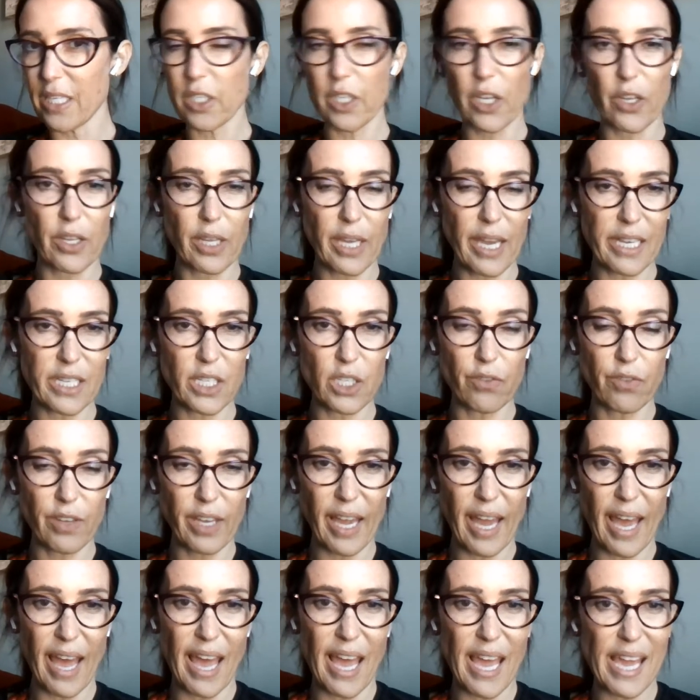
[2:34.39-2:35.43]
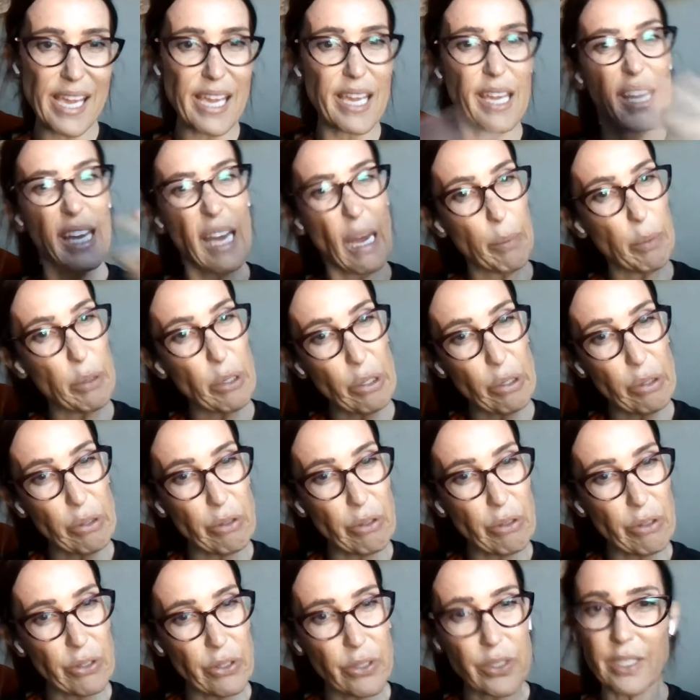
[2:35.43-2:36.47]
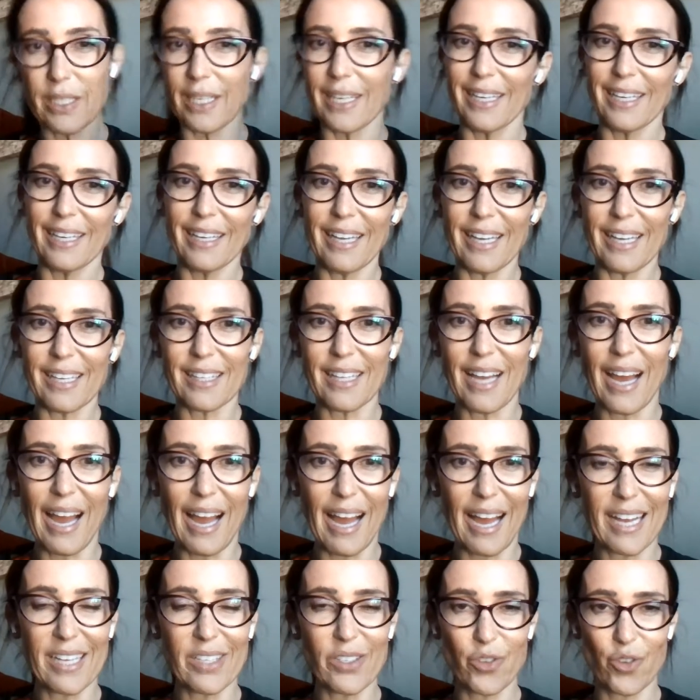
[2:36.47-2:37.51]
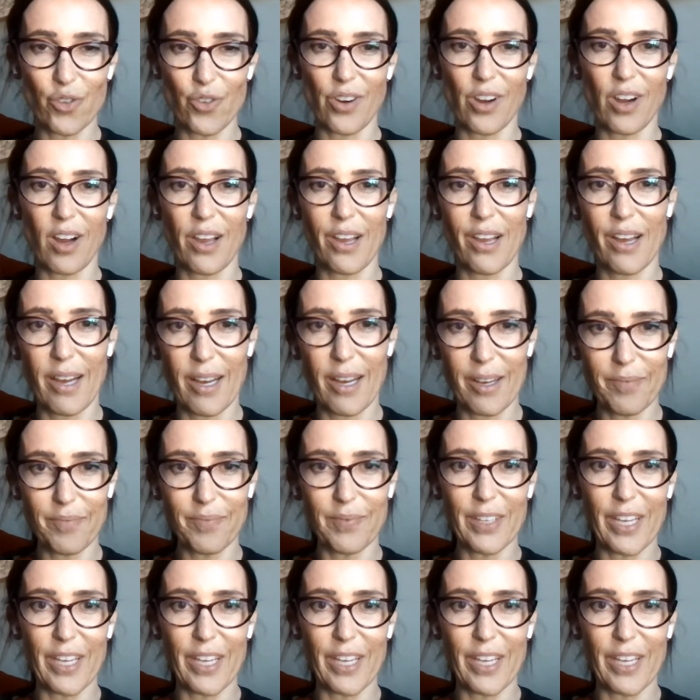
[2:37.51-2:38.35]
So the case of K, chemicals in the hand dryer,